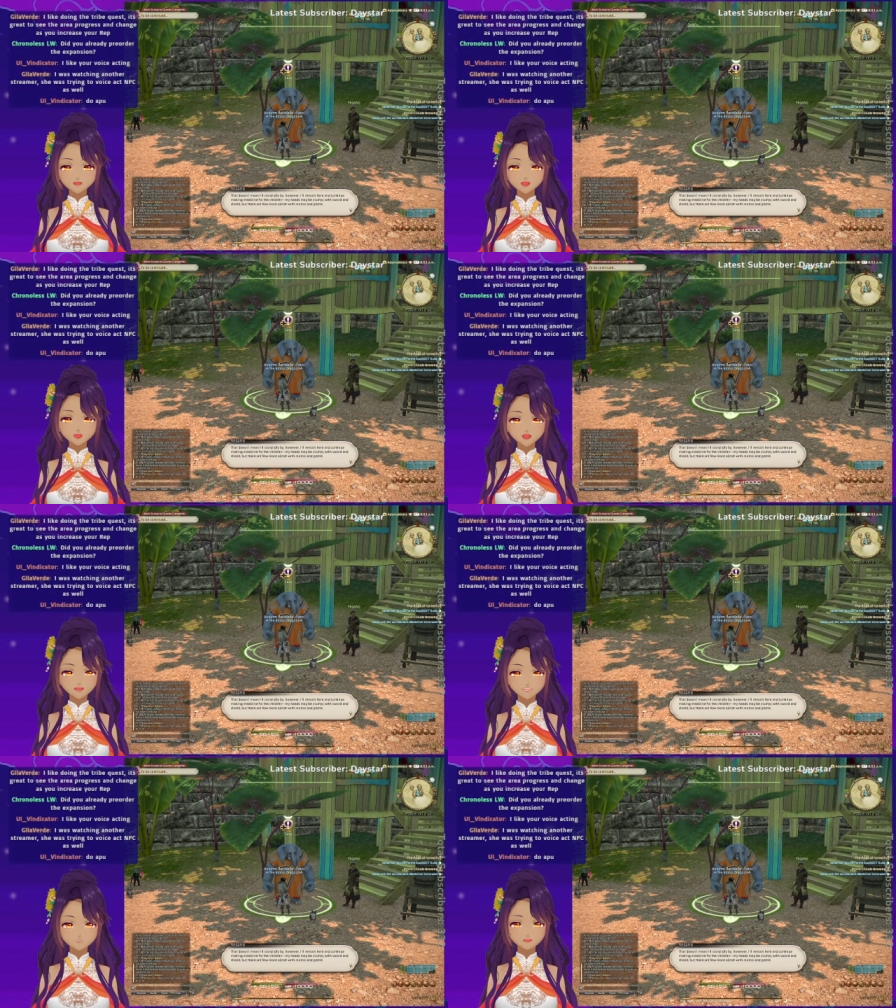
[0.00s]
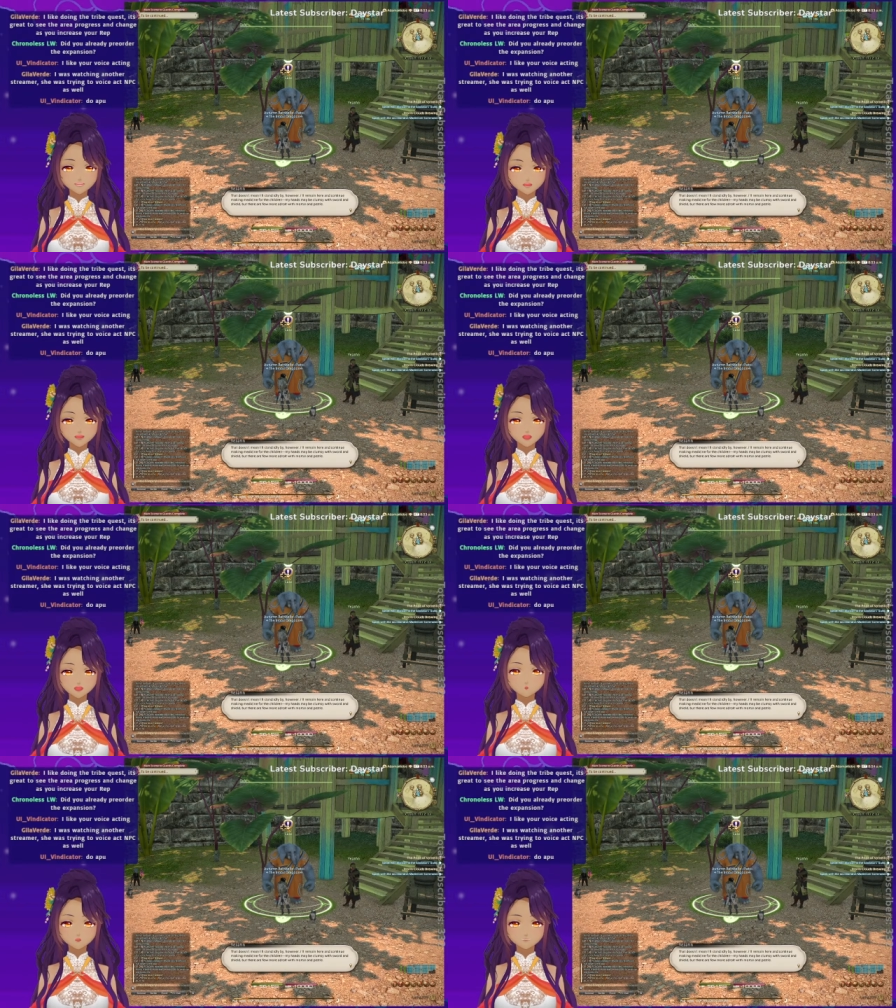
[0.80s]
My hands may be
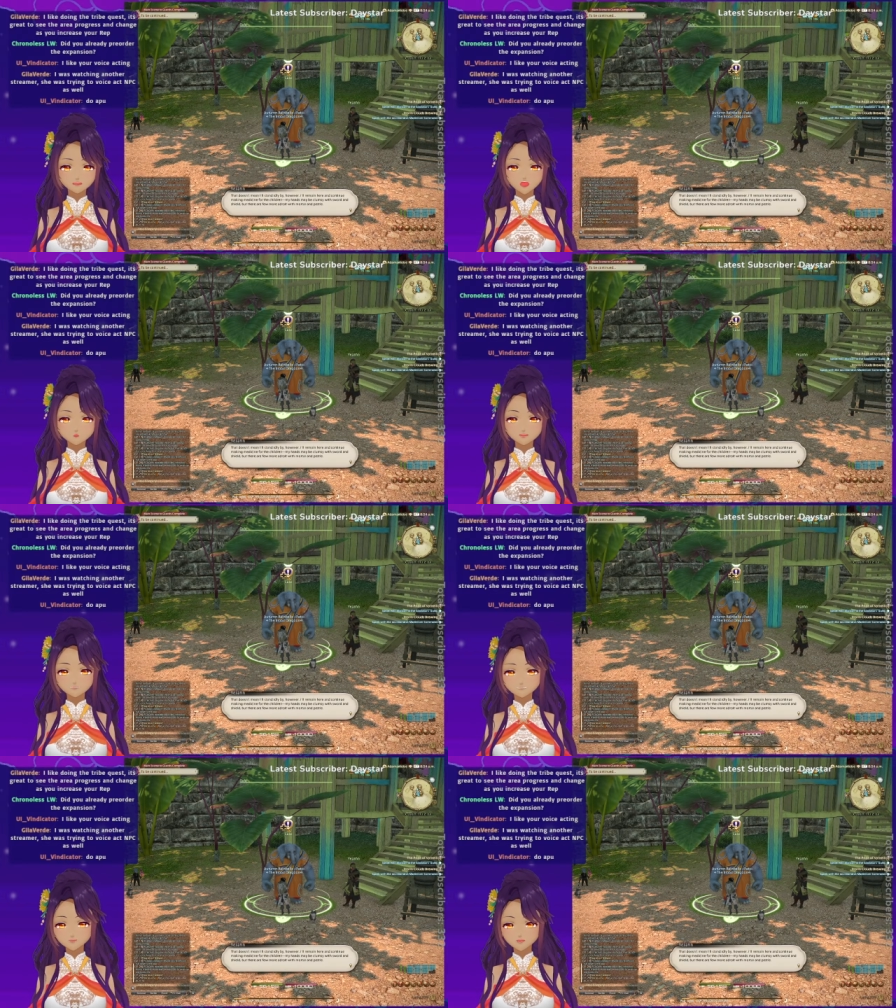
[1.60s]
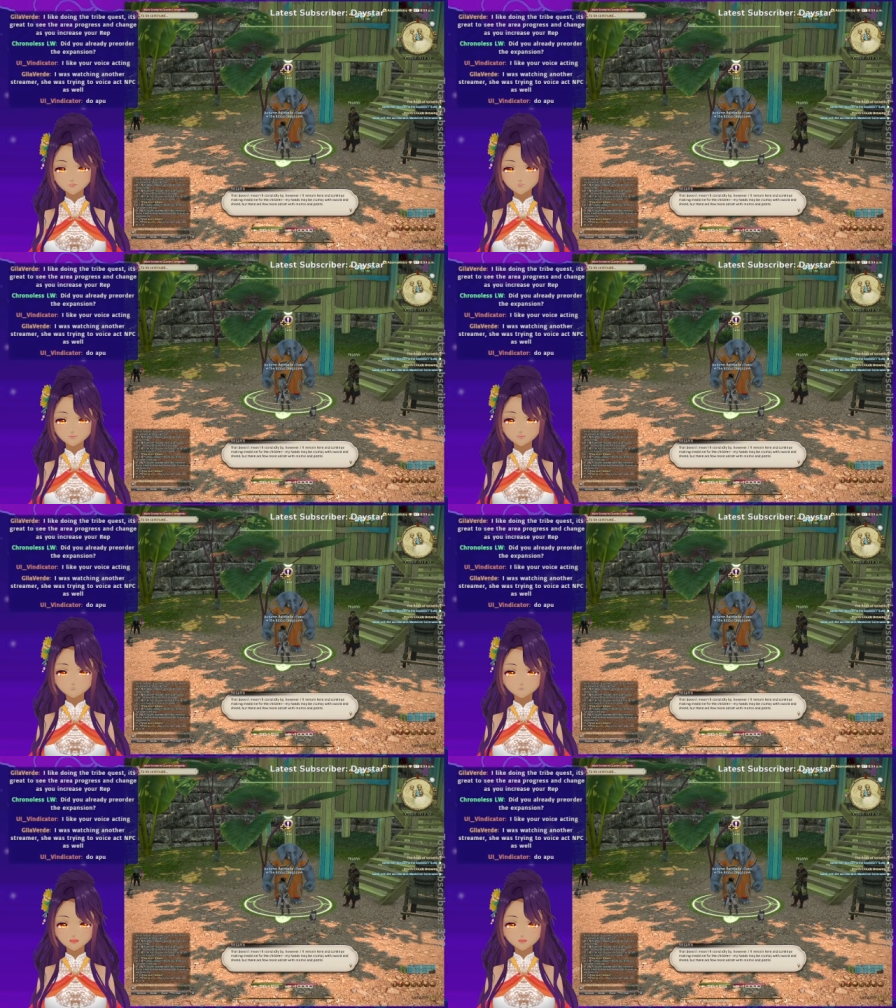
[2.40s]
clumsy with sword and shield,
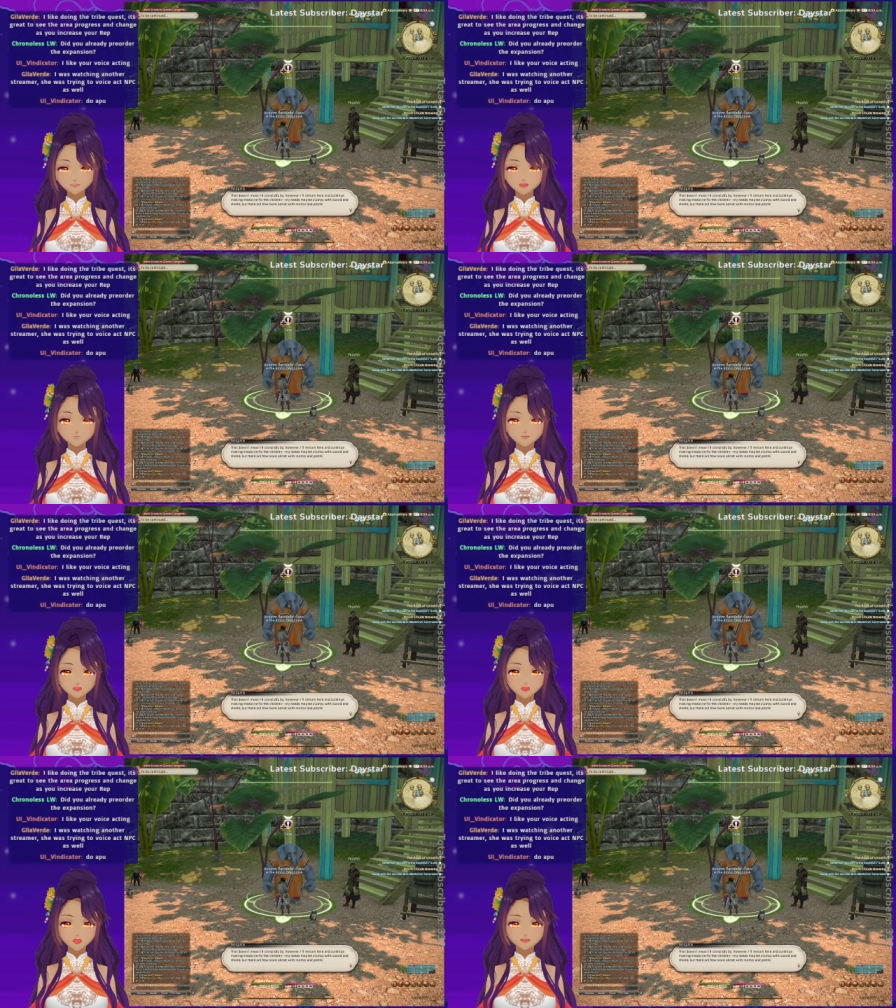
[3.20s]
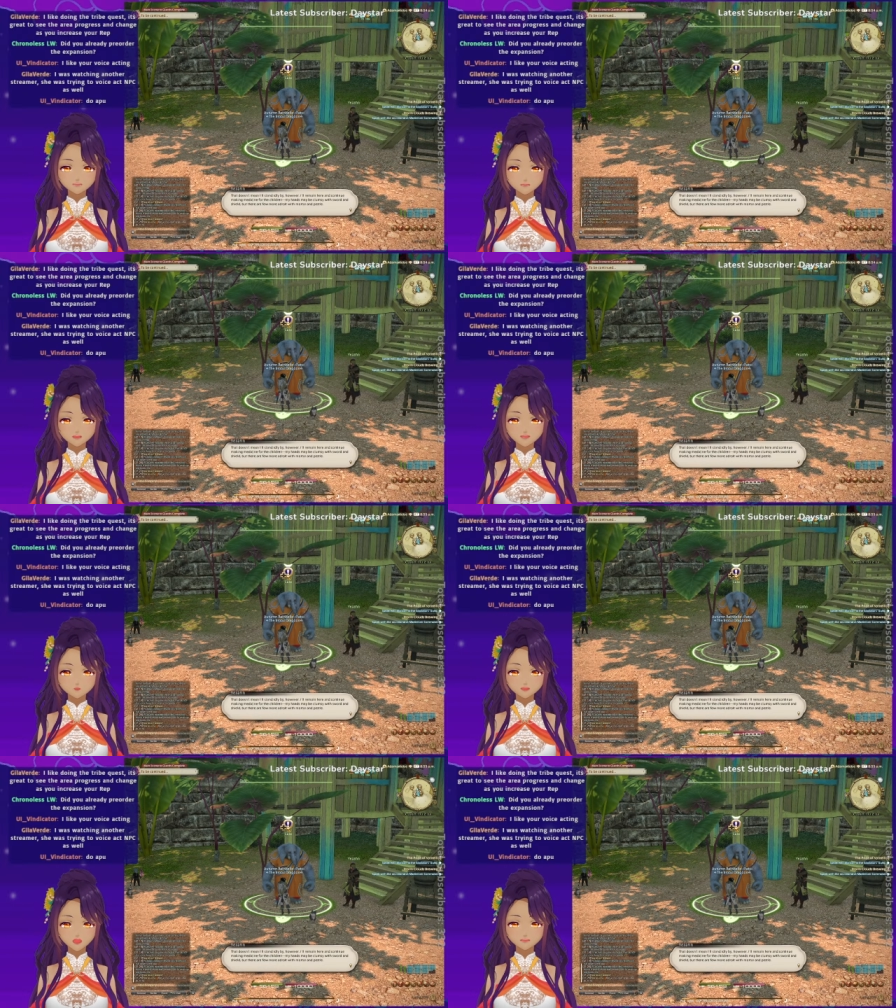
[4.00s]
but there are a few more adroit
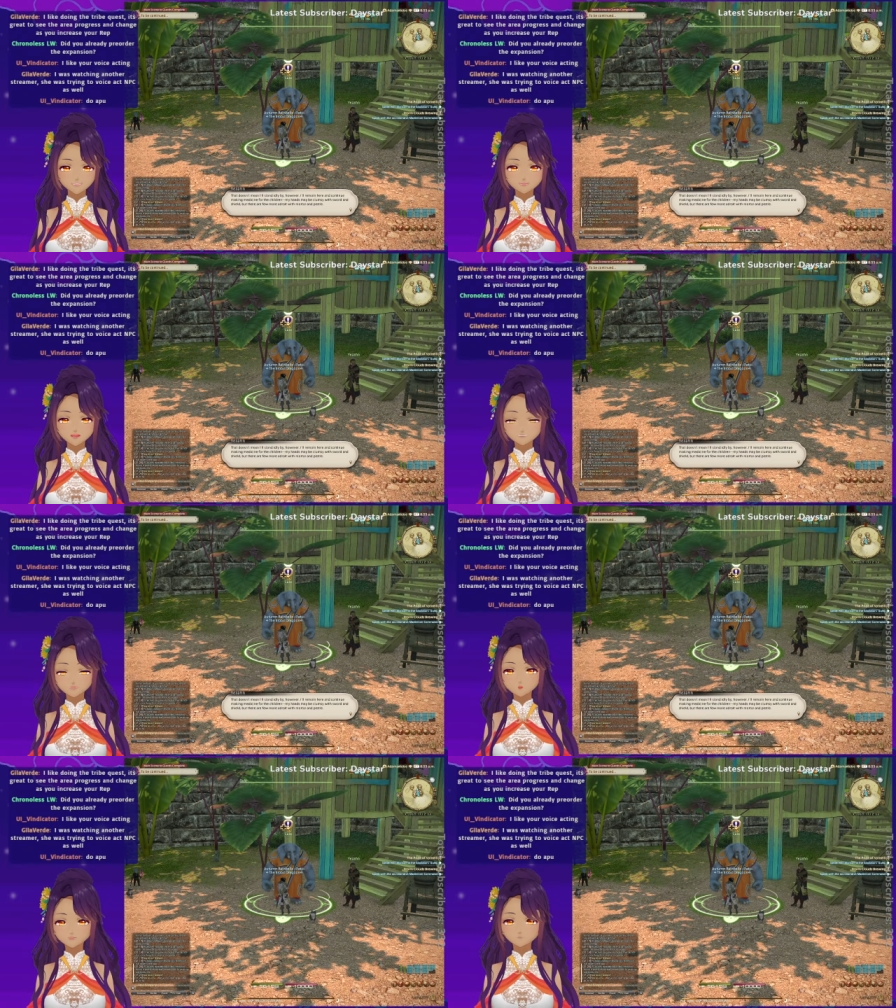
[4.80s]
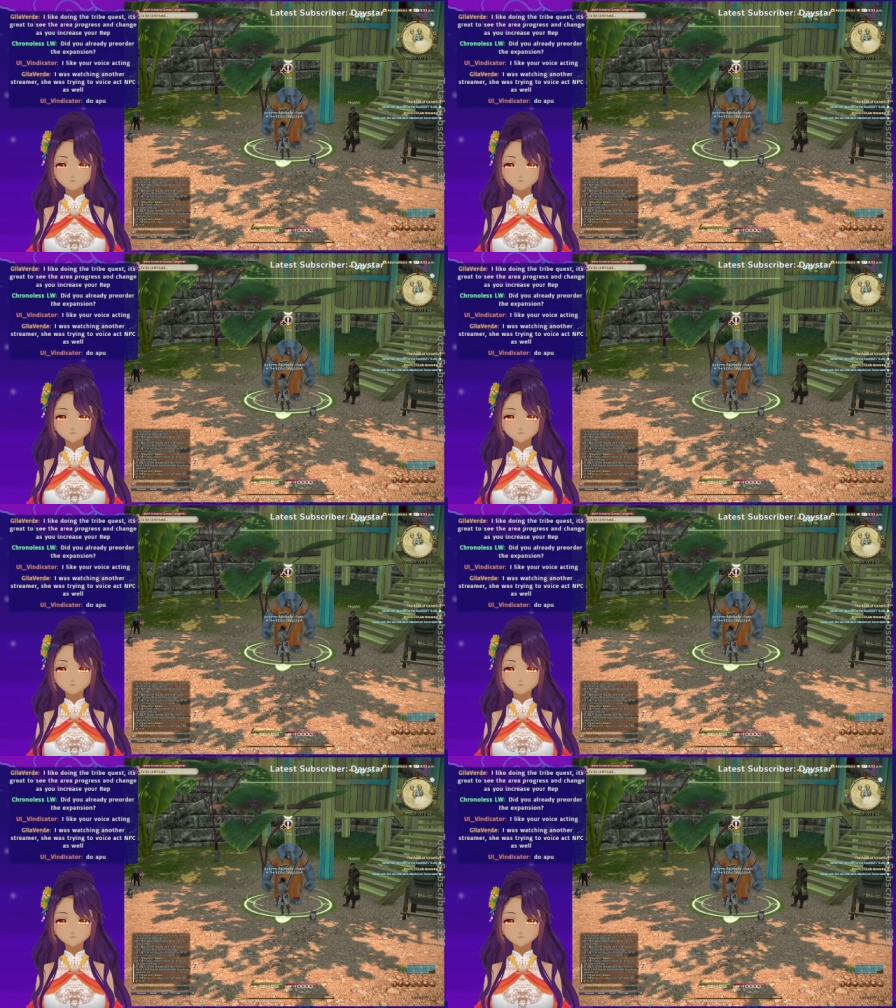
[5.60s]
with mortar and pestle.